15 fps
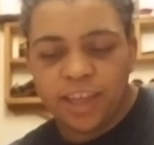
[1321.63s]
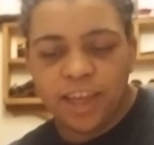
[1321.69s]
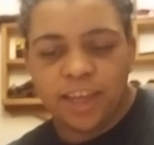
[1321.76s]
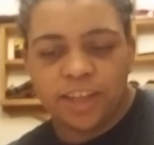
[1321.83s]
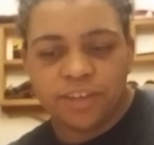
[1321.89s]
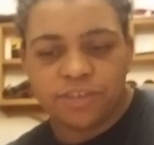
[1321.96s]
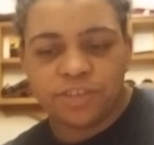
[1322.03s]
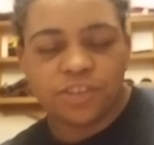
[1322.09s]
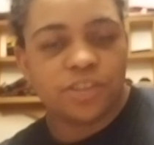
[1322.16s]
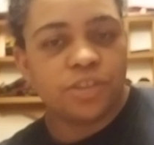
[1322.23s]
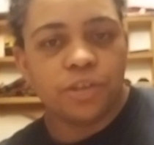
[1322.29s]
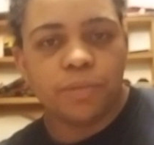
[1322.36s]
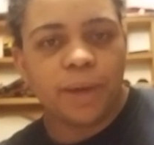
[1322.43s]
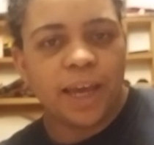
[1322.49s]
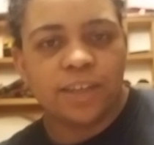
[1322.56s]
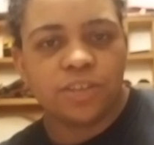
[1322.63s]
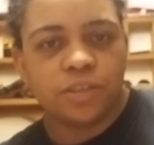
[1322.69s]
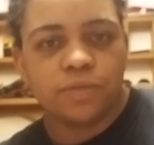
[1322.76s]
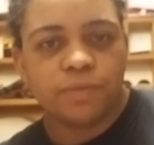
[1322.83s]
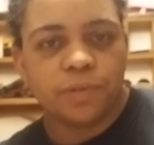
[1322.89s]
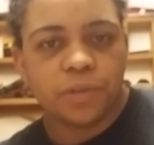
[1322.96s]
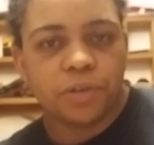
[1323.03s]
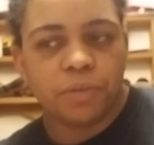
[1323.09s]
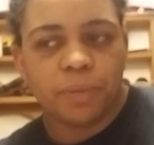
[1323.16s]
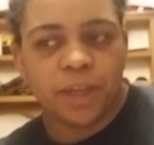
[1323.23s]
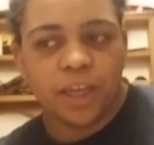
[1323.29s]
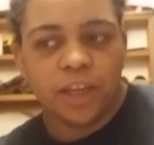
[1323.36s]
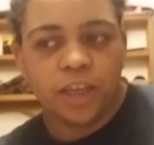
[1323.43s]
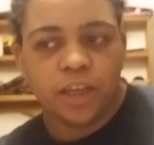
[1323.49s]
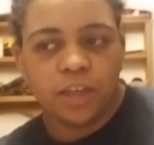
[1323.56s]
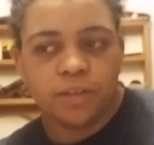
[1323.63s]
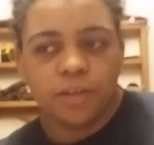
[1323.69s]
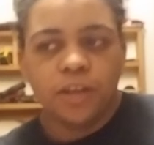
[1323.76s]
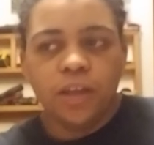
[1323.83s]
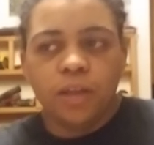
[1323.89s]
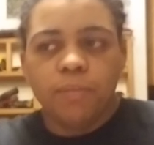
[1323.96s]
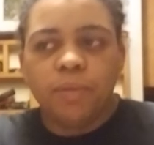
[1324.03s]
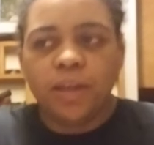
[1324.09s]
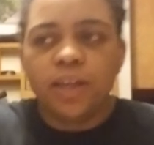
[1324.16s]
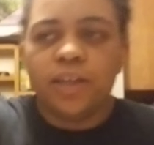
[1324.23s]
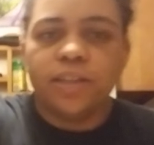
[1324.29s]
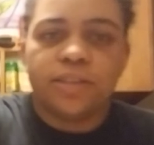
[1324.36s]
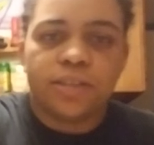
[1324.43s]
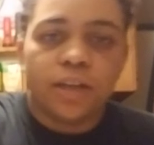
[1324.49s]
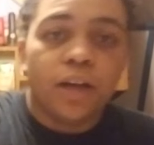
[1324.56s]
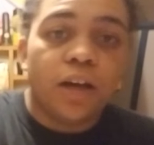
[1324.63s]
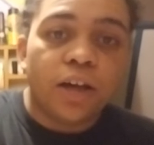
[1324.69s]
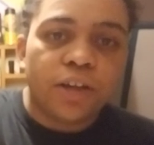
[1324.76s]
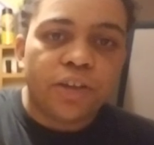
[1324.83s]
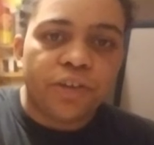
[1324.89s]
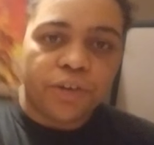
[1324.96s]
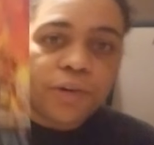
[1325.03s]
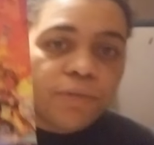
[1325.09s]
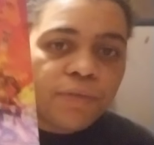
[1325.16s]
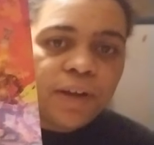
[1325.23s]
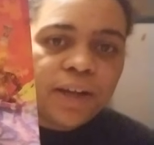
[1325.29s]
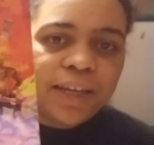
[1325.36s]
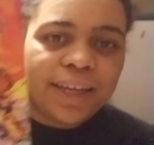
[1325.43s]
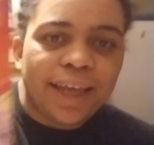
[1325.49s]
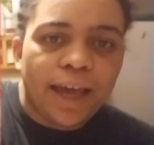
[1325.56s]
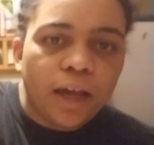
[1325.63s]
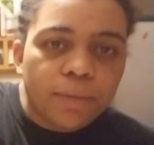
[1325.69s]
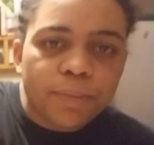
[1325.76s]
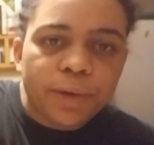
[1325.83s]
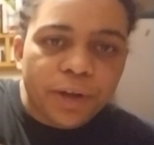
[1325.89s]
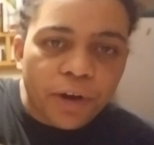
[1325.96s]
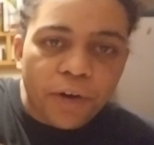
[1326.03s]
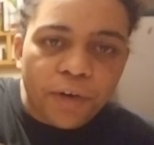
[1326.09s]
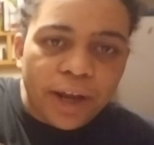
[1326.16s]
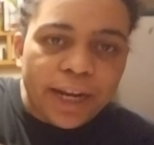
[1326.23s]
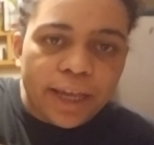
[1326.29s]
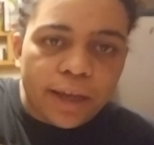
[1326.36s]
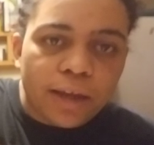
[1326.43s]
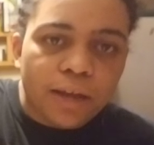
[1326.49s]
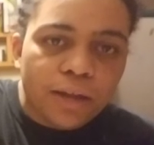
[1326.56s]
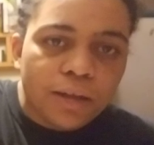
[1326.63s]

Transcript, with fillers: end, there's just no passion for a new beginning because you're fucking happy already.